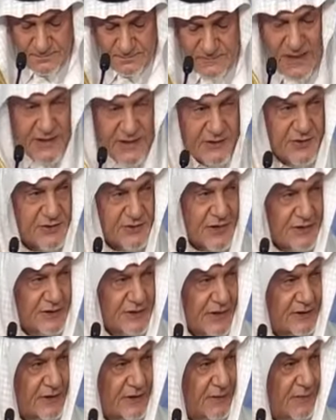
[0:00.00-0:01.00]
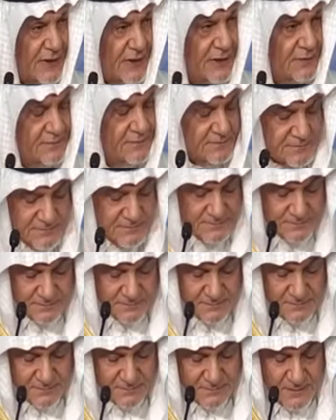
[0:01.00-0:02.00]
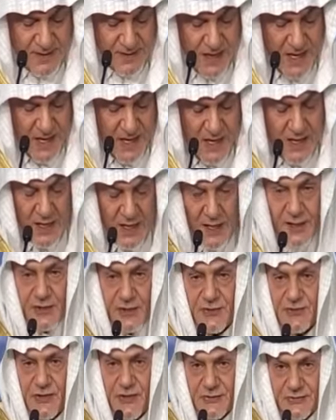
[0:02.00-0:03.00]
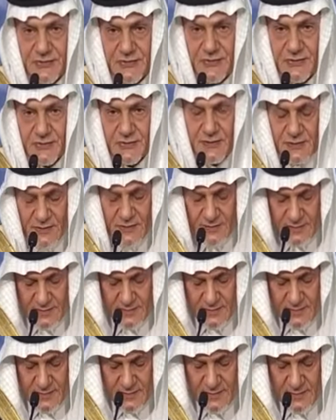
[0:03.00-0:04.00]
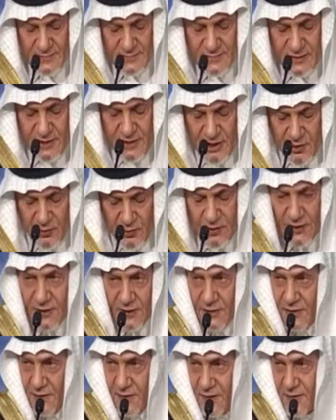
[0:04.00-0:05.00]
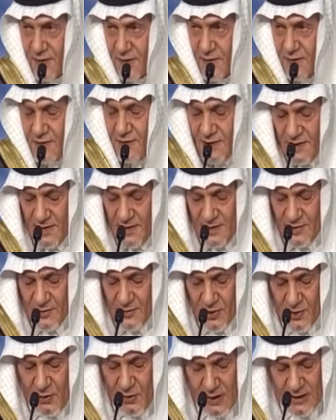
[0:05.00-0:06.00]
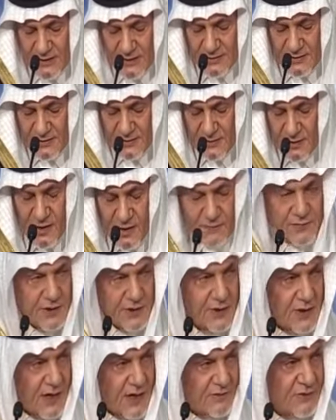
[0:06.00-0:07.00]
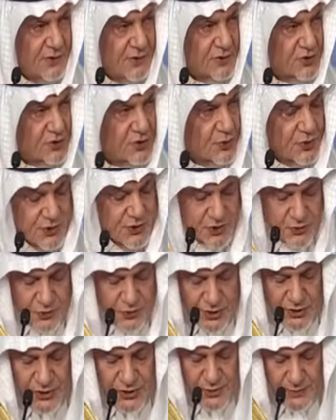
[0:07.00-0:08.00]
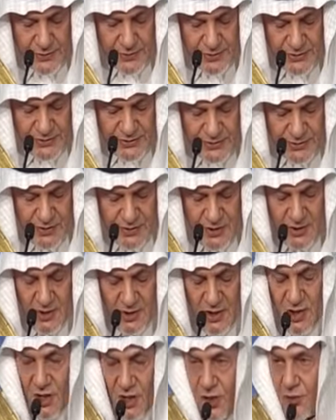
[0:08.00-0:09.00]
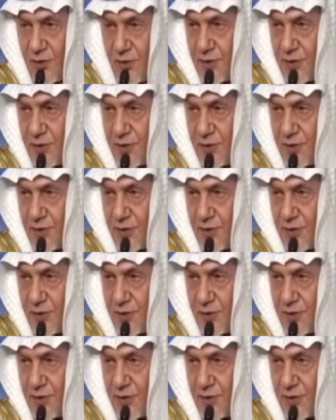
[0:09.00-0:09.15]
Ladies and gentlemen, innocence is equally the quality of the 11 Jewish worshippers who